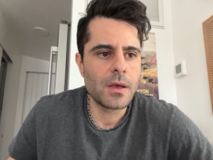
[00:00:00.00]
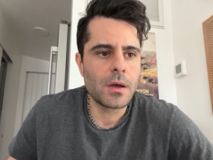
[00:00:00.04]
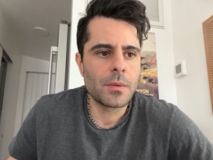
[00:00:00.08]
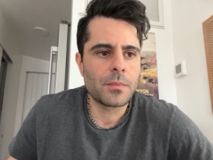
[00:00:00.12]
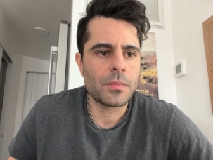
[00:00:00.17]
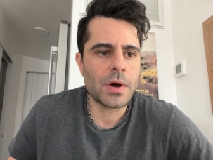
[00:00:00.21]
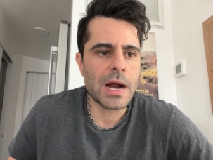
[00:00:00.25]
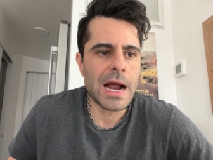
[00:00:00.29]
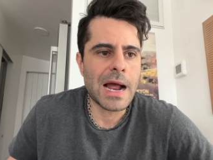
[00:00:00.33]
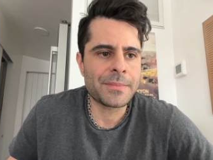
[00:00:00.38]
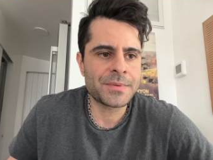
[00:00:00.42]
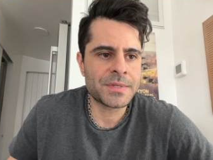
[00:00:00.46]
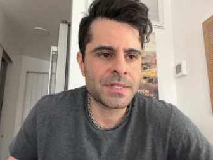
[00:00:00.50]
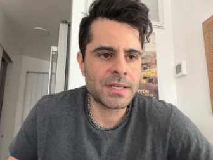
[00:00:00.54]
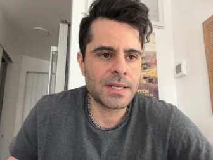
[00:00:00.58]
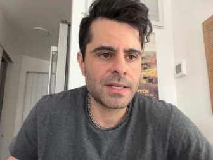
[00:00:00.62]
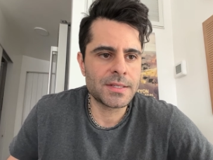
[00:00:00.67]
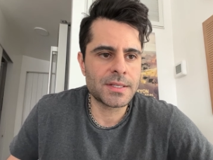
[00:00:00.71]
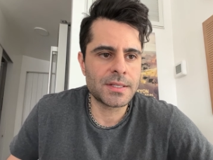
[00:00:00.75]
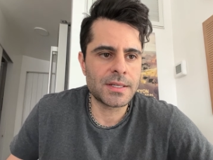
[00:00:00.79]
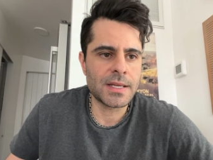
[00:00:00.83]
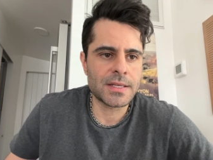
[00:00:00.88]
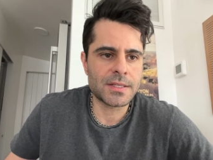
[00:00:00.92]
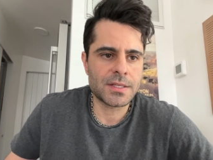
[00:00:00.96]
Perhaps it
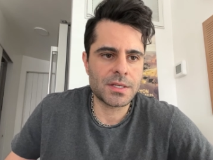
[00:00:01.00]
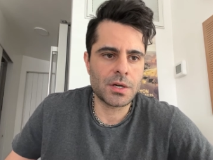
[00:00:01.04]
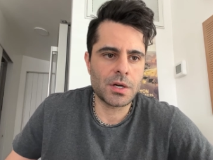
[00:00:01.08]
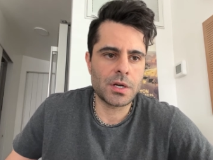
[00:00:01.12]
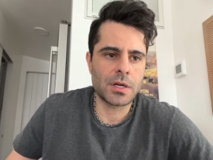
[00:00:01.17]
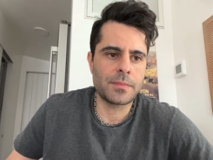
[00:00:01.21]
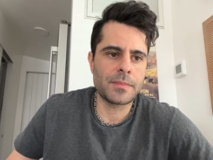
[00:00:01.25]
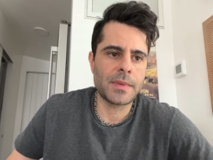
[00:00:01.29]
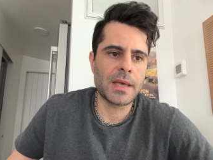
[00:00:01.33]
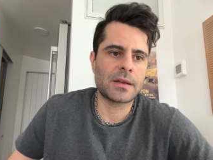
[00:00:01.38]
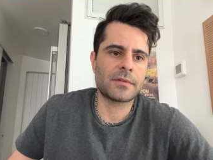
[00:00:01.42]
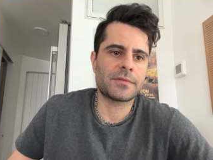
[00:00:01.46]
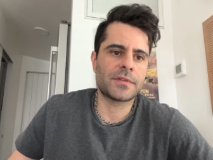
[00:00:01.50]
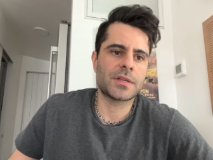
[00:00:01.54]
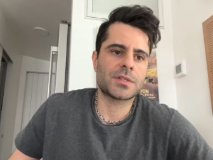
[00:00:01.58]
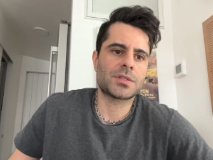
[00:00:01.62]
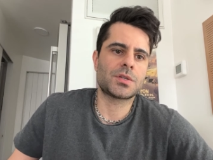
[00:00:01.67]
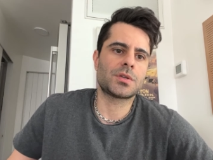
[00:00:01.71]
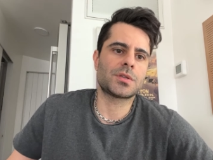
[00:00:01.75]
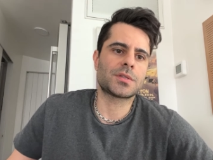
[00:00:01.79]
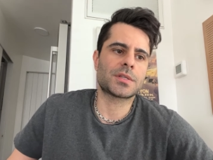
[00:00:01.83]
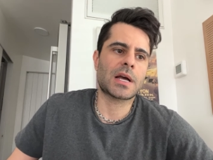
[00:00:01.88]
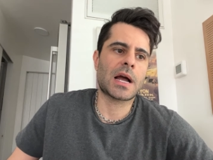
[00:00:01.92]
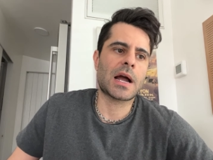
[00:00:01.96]
isn't necessary to manifest
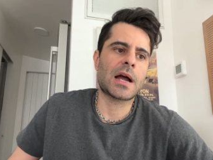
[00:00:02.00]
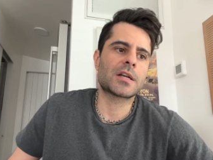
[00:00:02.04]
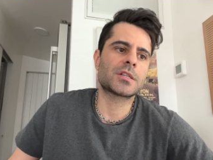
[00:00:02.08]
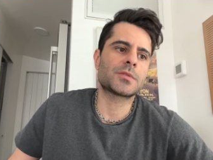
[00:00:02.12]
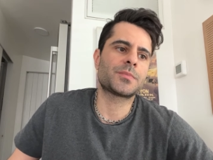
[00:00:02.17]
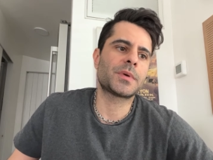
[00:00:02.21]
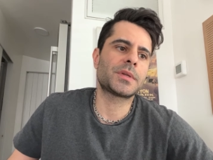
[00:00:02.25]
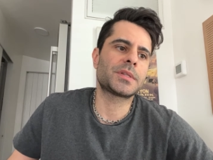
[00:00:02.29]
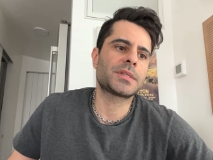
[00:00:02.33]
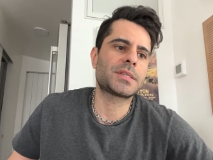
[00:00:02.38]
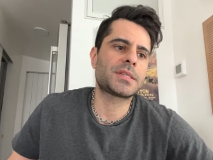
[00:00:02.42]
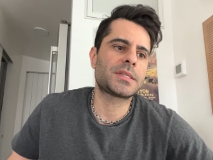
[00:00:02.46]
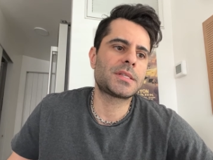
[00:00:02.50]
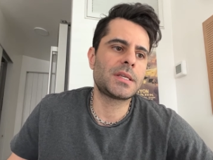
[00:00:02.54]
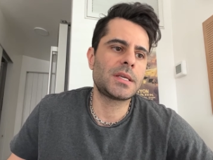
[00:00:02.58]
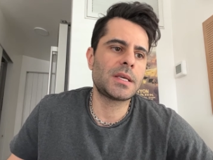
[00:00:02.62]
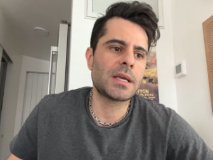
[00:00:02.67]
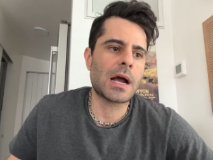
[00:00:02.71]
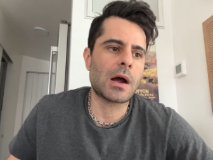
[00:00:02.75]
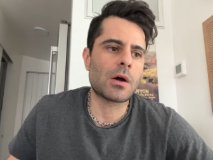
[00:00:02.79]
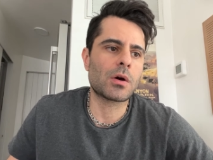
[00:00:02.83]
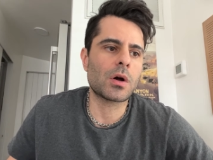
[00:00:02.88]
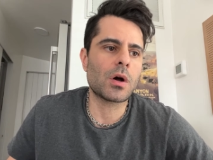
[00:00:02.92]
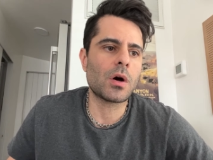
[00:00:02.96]
your desires, but see
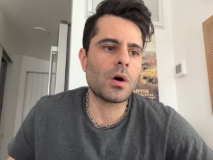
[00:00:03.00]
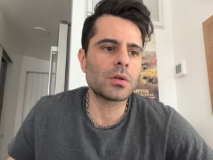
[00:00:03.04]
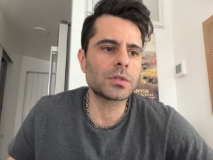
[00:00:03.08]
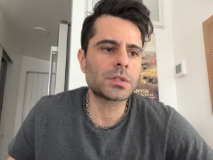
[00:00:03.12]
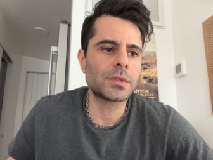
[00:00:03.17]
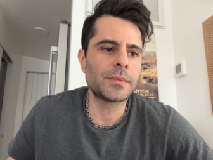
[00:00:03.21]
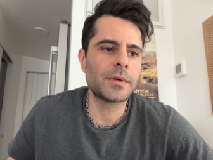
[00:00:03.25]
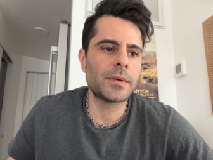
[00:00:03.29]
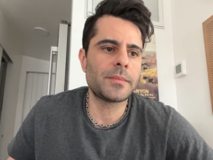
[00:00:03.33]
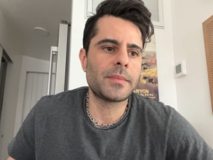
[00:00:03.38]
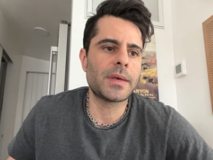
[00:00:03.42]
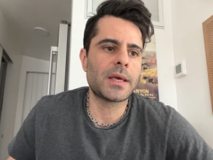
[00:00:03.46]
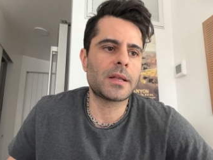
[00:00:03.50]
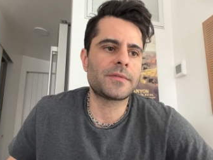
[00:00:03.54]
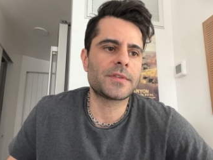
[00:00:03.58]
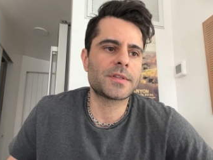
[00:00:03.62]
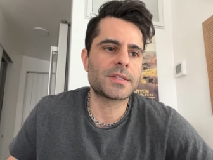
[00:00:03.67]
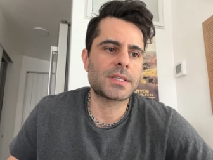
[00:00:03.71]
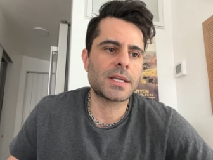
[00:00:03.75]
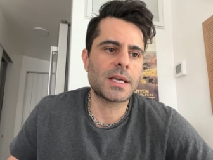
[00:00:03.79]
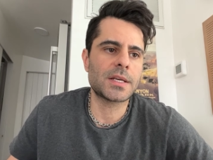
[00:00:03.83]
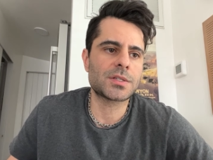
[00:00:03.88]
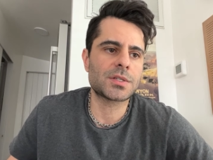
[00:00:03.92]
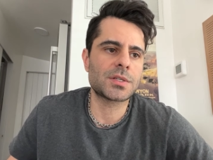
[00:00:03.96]
our ultimate
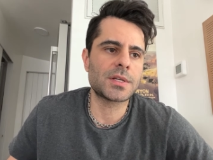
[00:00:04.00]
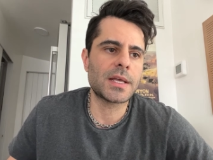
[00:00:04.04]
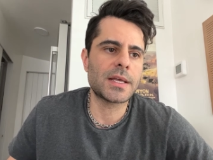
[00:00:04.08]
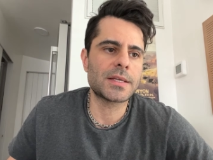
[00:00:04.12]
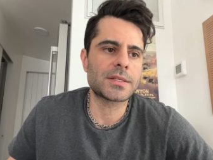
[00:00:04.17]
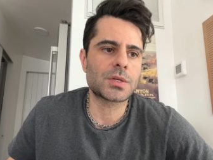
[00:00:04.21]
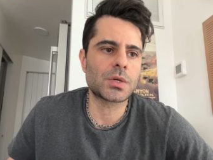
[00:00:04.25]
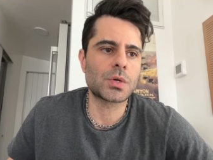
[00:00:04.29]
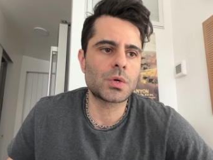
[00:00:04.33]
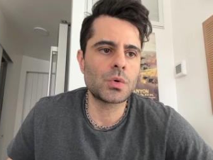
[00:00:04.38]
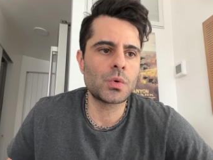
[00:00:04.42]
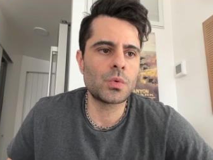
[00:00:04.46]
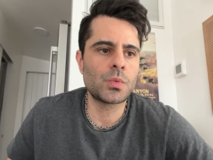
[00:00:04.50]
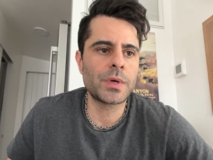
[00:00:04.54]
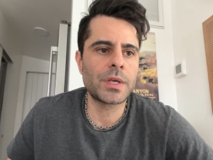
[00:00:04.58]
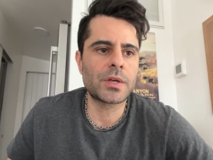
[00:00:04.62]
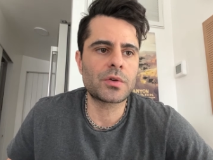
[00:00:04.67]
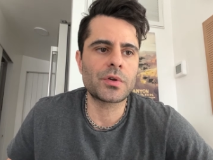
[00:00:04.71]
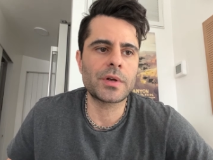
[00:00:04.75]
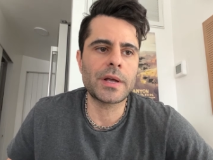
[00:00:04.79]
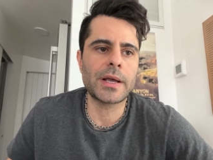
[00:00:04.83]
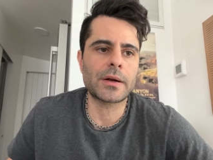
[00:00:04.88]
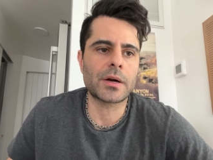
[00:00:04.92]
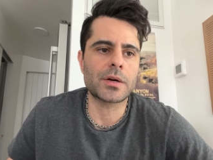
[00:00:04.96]
manifestation as who we
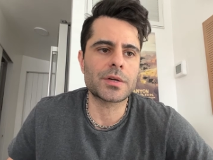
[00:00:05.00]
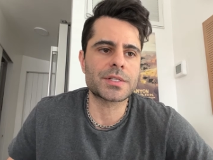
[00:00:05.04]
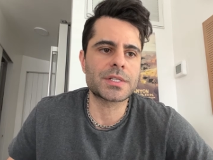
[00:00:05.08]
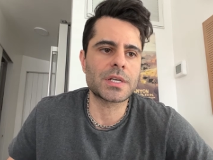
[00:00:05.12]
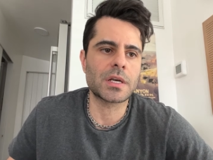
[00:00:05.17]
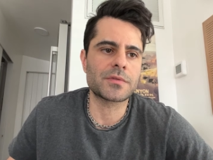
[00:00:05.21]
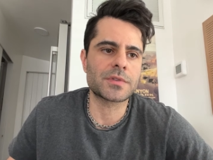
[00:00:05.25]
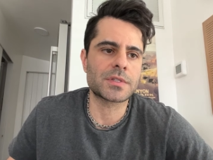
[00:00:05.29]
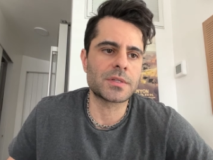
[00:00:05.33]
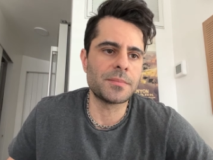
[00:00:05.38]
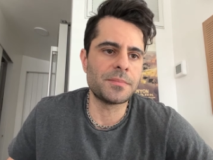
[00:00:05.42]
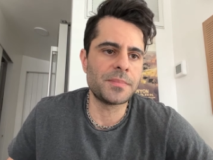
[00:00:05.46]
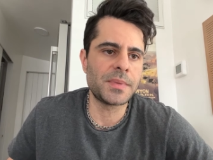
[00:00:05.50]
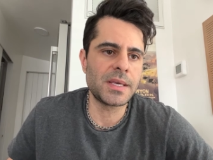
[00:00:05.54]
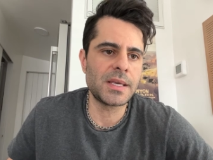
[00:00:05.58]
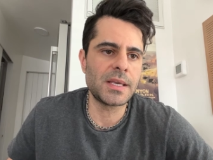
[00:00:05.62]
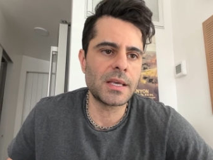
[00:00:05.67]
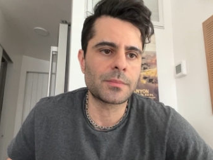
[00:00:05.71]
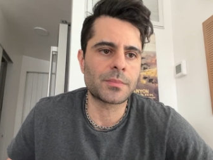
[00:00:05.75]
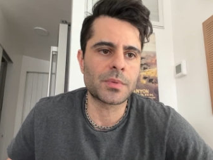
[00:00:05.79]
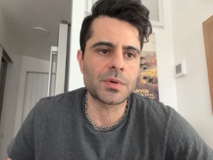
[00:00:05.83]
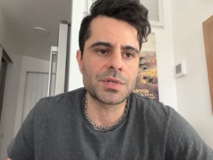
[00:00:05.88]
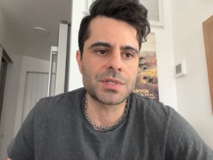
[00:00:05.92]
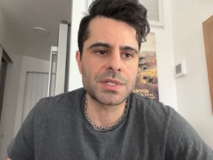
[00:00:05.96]
create ourselves to be
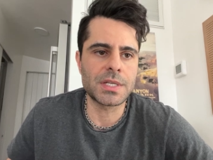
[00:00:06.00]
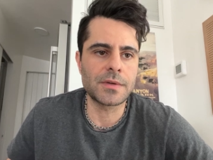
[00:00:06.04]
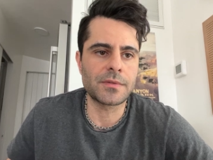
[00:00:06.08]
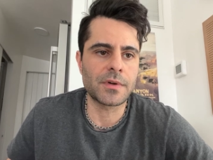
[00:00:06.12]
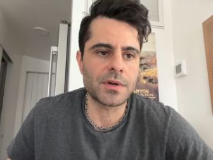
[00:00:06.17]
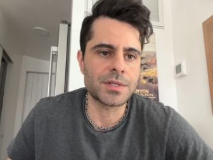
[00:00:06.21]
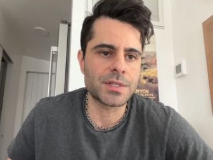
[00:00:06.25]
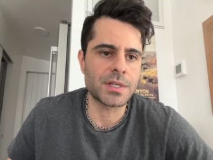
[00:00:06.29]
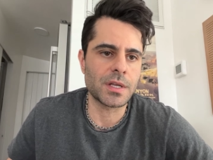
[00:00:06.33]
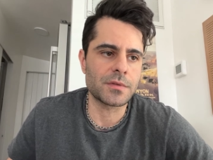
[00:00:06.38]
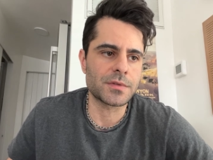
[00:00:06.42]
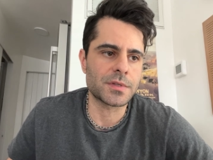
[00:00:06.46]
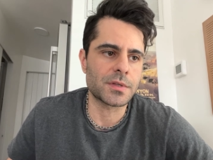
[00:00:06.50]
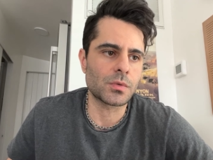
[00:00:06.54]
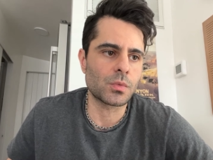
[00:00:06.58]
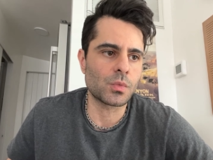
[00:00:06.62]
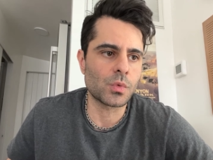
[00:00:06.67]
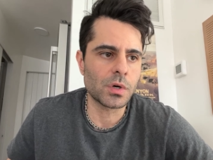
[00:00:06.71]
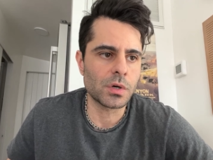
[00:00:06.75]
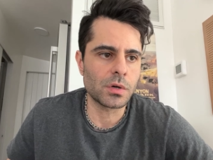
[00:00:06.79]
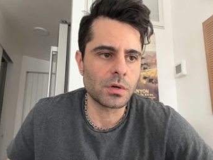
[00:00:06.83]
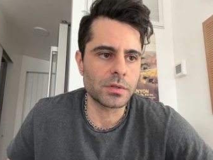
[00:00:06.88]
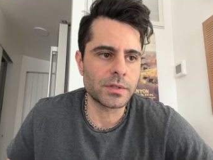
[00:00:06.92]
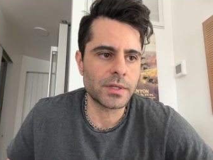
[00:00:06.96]
and perceive ourselves in the
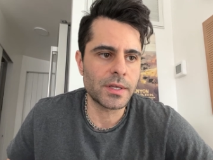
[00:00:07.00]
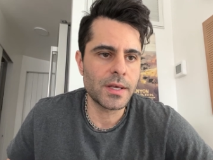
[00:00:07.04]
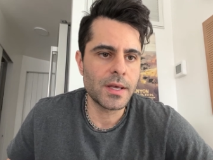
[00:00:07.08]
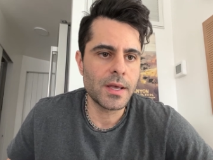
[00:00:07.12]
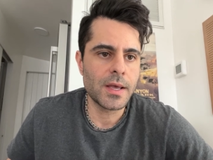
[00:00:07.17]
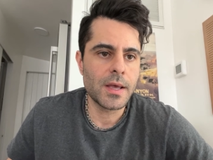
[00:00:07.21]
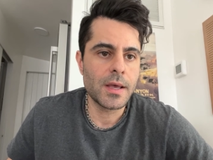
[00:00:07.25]
world.